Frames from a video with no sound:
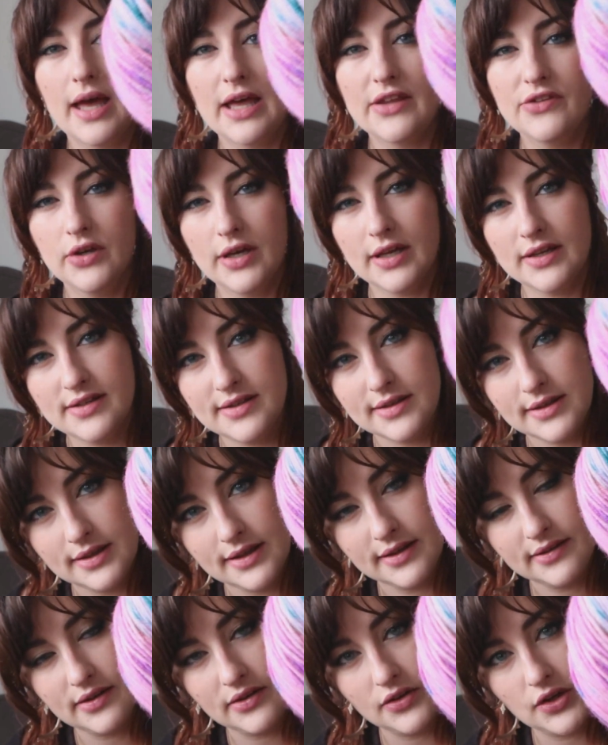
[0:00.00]
As you can see,
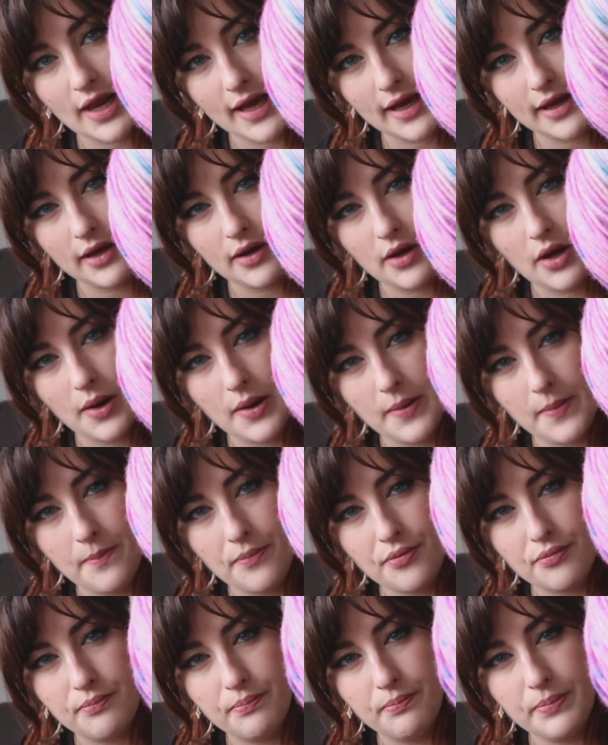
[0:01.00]
this is like
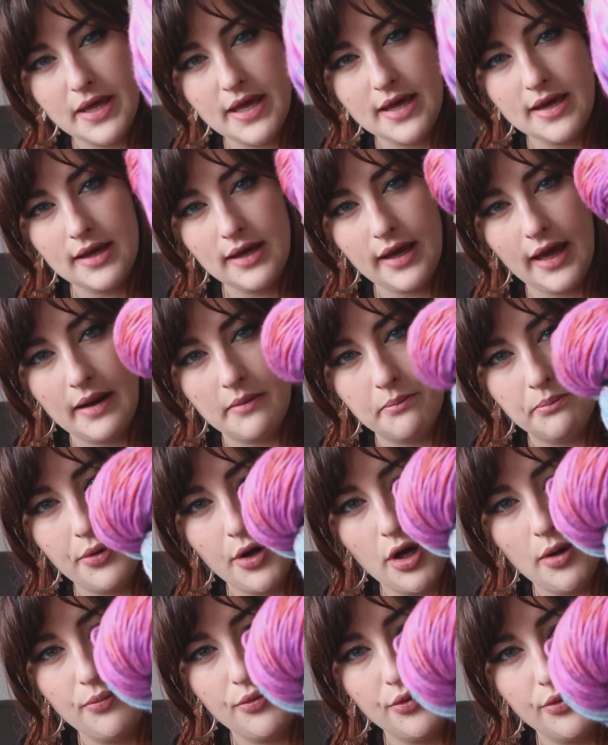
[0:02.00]
pink and
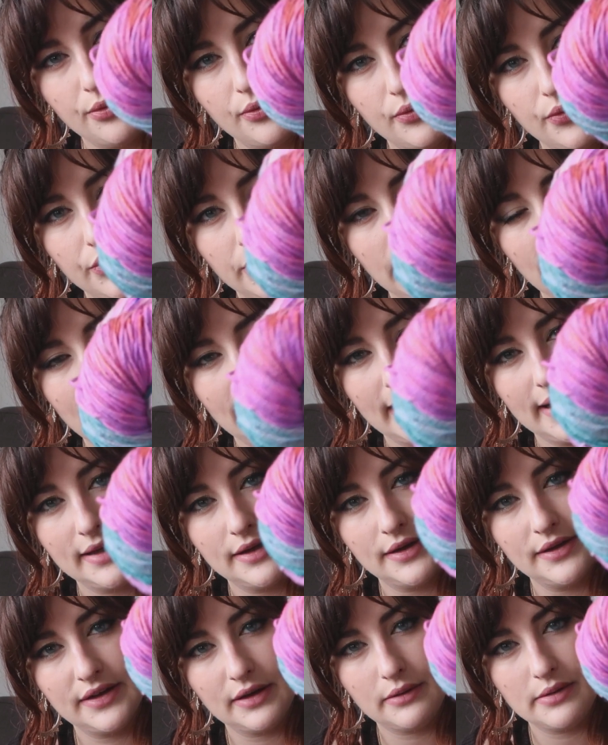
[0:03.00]
purples,
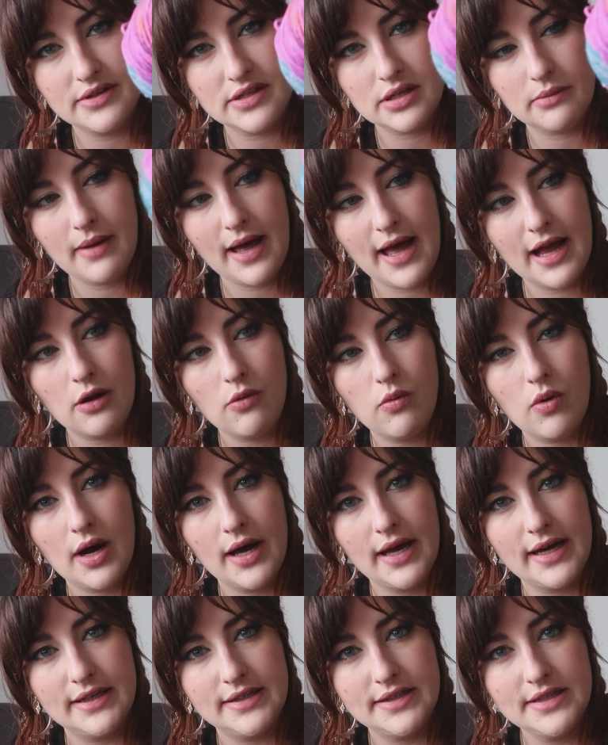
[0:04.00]
and there is some
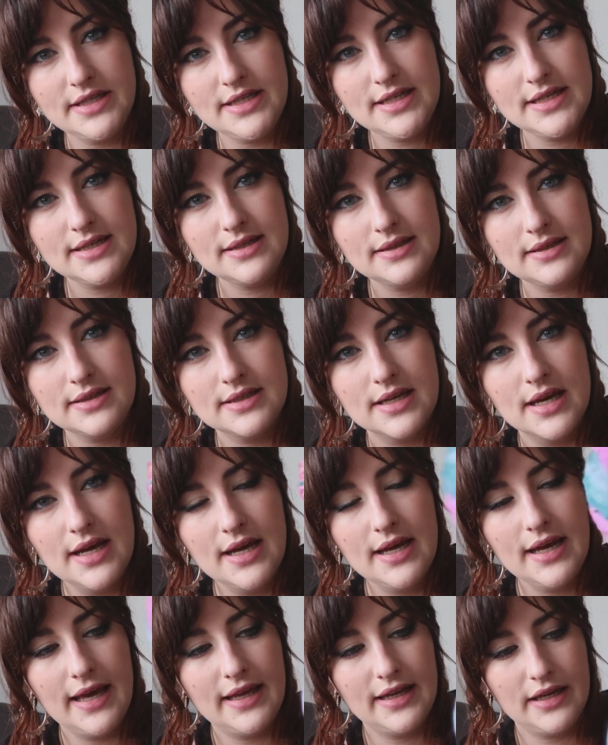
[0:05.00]
aqua and teals,
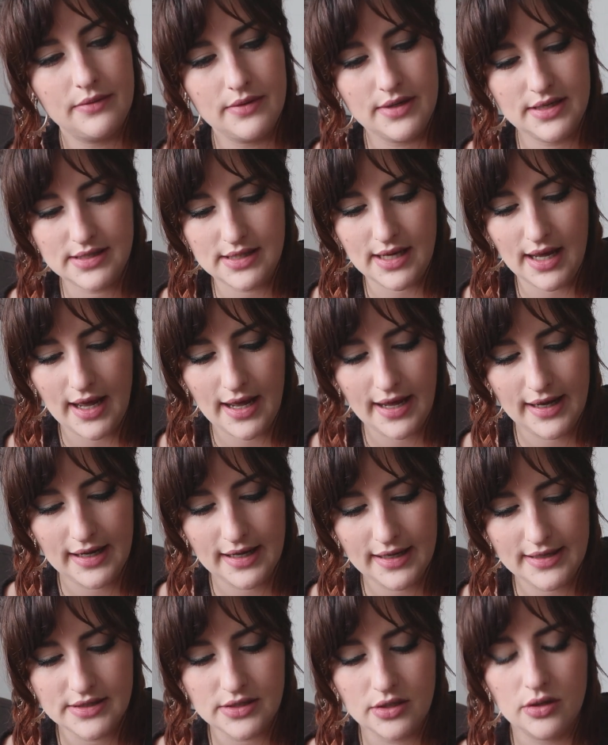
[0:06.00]
and there is
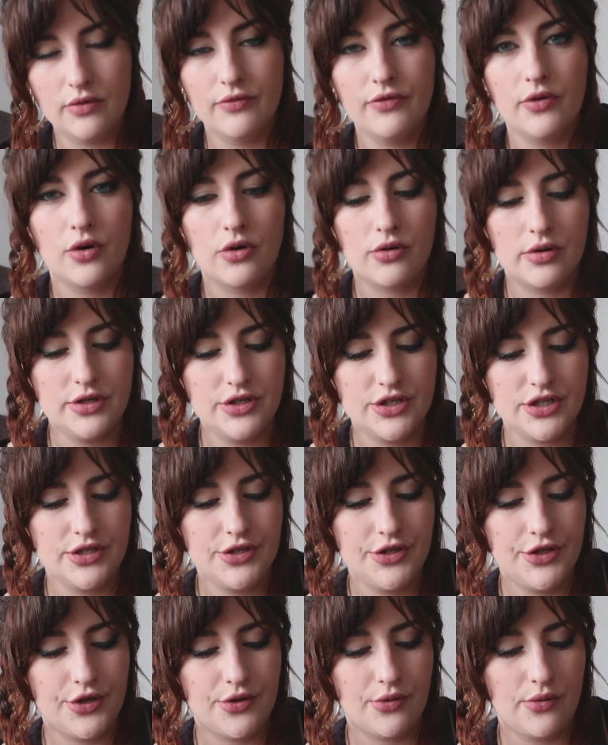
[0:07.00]
highlight of
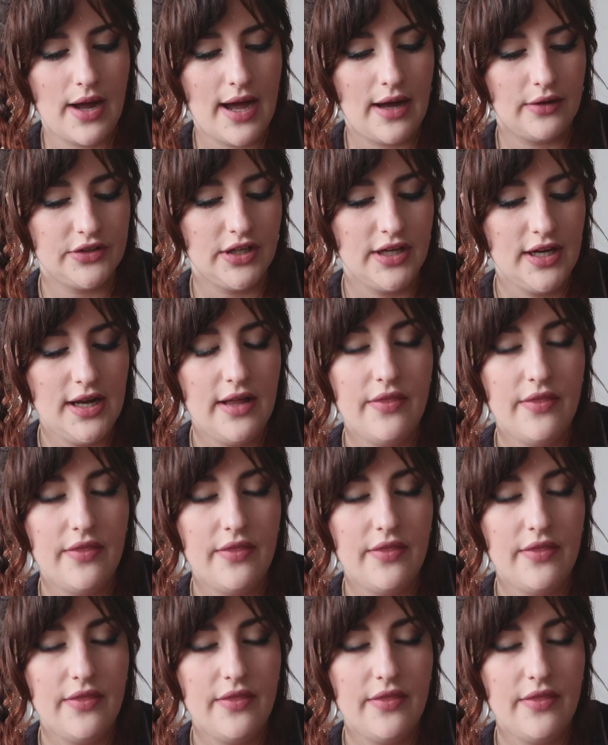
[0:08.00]
oranges throughout.